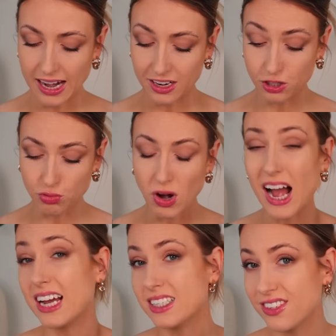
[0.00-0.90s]
and it
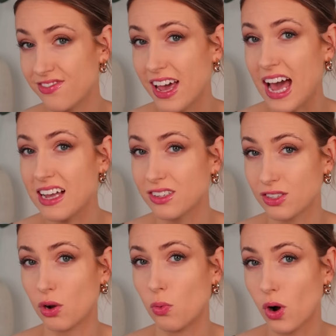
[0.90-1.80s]
dries
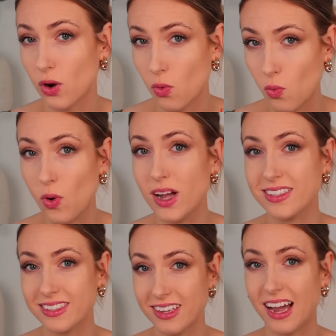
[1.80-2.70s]
fast, so work
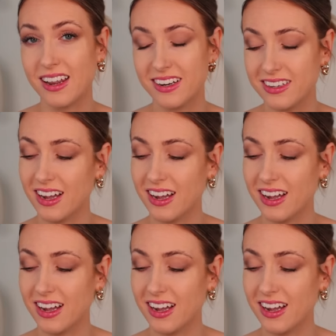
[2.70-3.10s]
one side at a